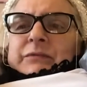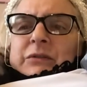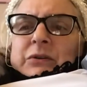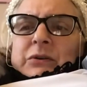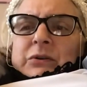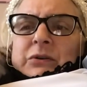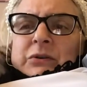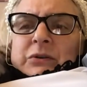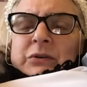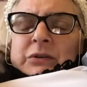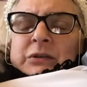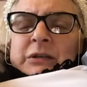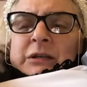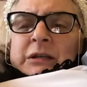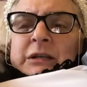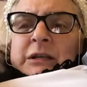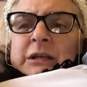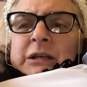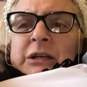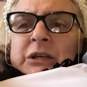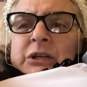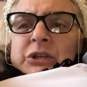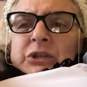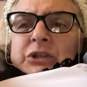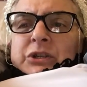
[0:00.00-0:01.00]
vlog
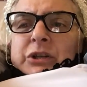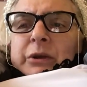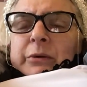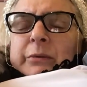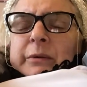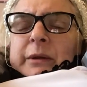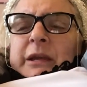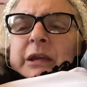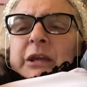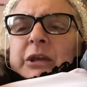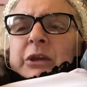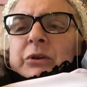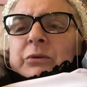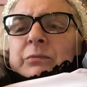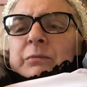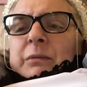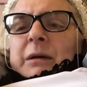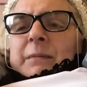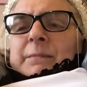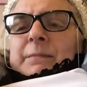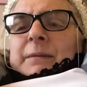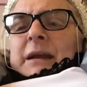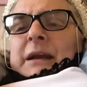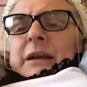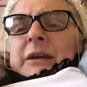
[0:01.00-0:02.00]
showing you
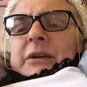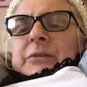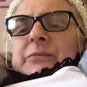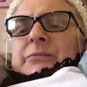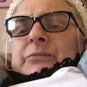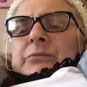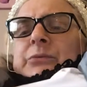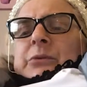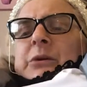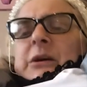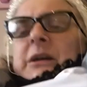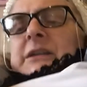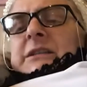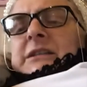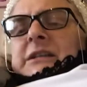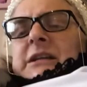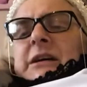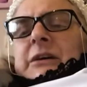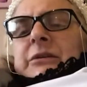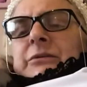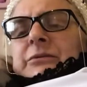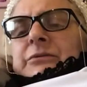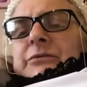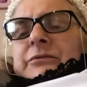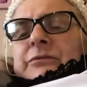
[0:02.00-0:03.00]
my black and white
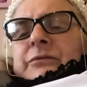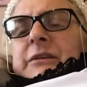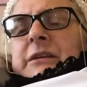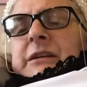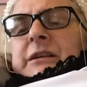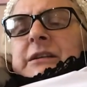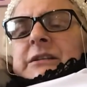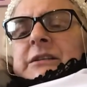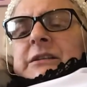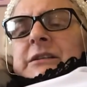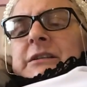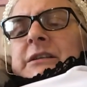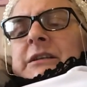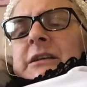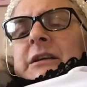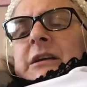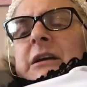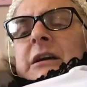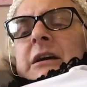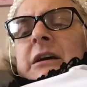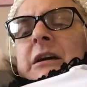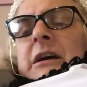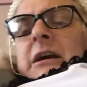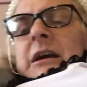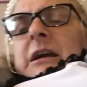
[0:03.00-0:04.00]
outfit.
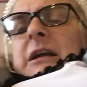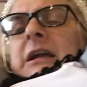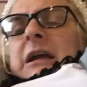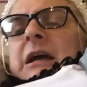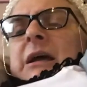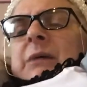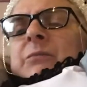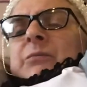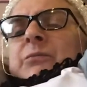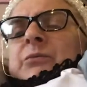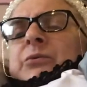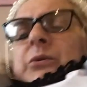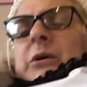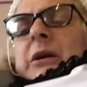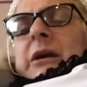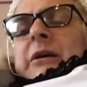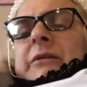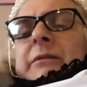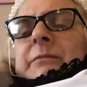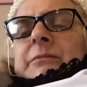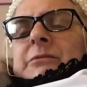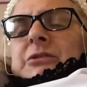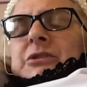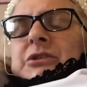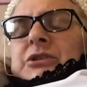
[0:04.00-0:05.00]
I'm
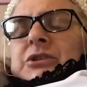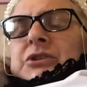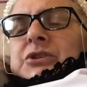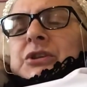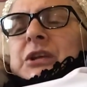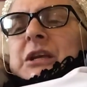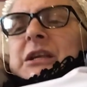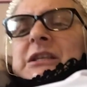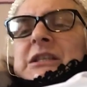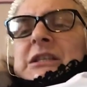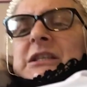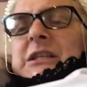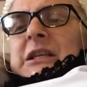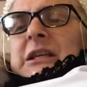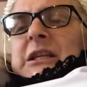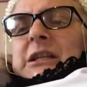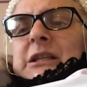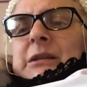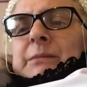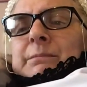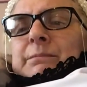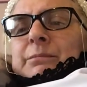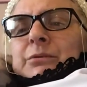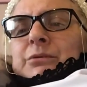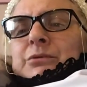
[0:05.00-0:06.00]
just straightening
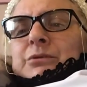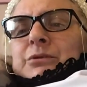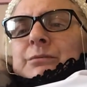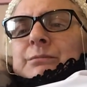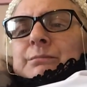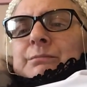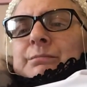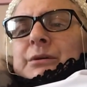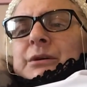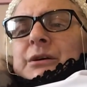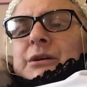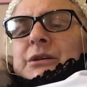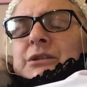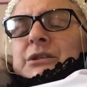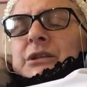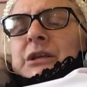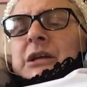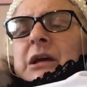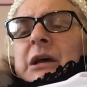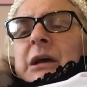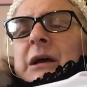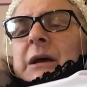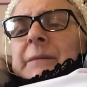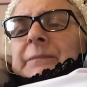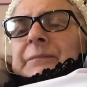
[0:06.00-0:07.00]
the bottom part.
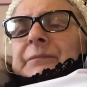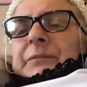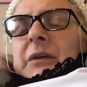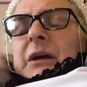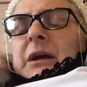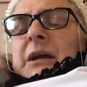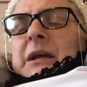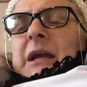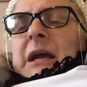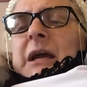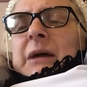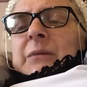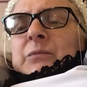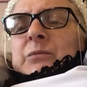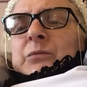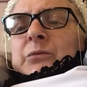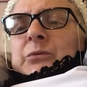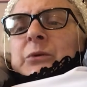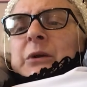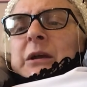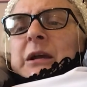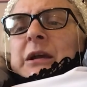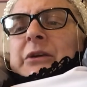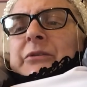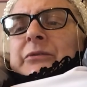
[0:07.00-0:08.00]
I am
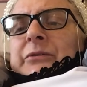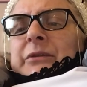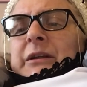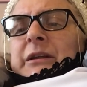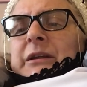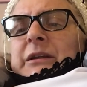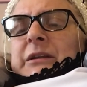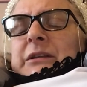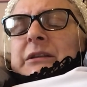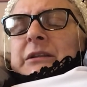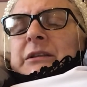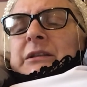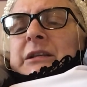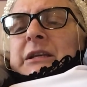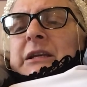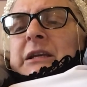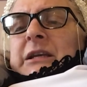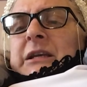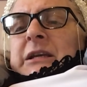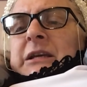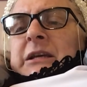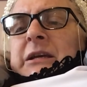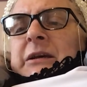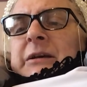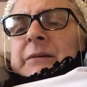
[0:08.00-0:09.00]
wearing
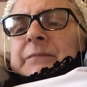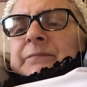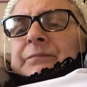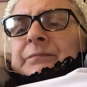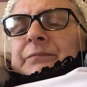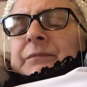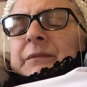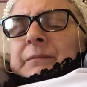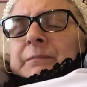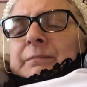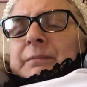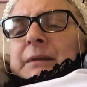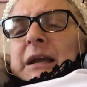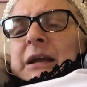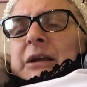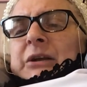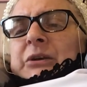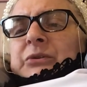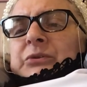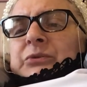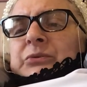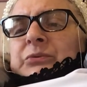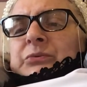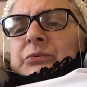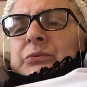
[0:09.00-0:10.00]
the black
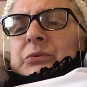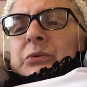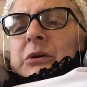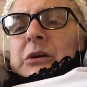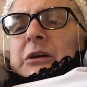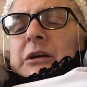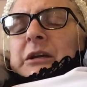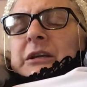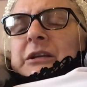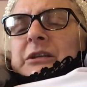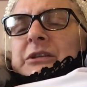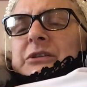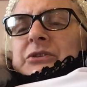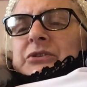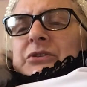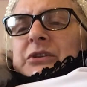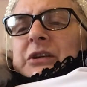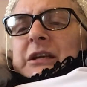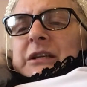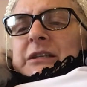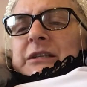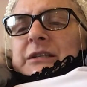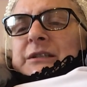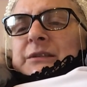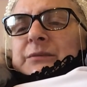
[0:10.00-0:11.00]
and white
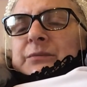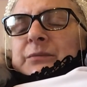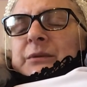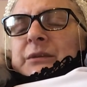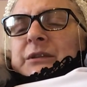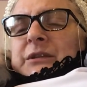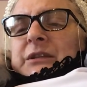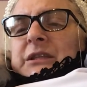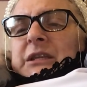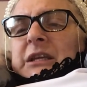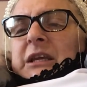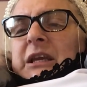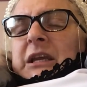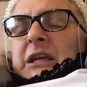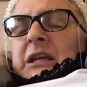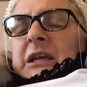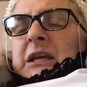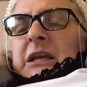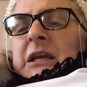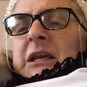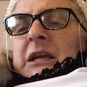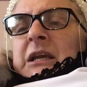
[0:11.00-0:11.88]
dress with the